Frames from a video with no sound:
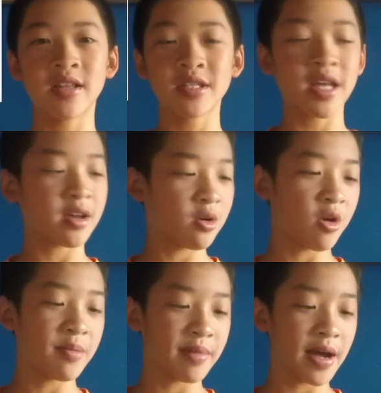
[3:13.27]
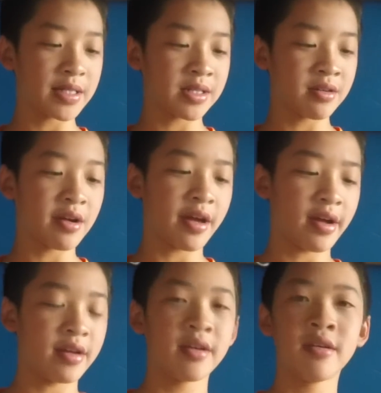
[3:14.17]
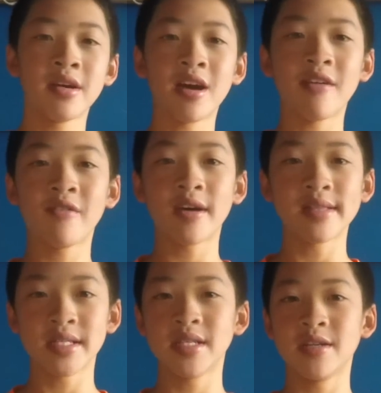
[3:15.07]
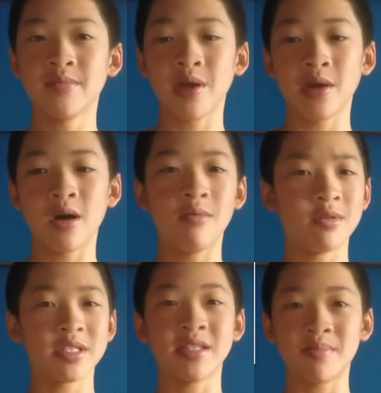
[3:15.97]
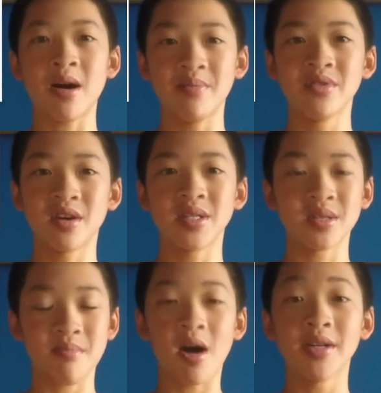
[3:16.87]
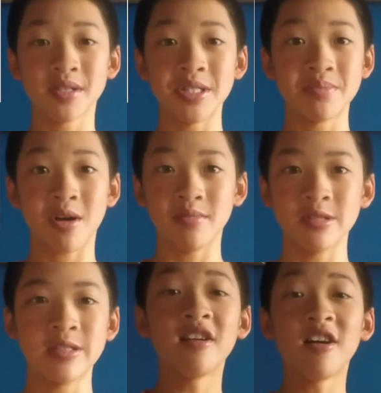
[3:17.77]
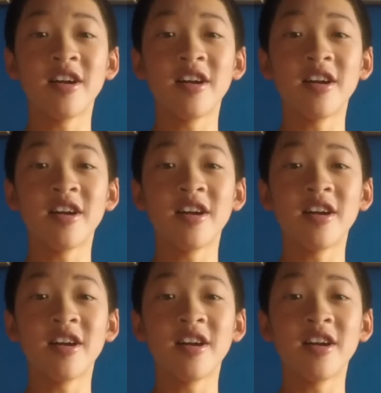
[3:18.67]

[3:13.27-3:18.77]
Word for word: It looks like a great blaster, and I feel like this is gonna be almost as popular as the Modulus, probably.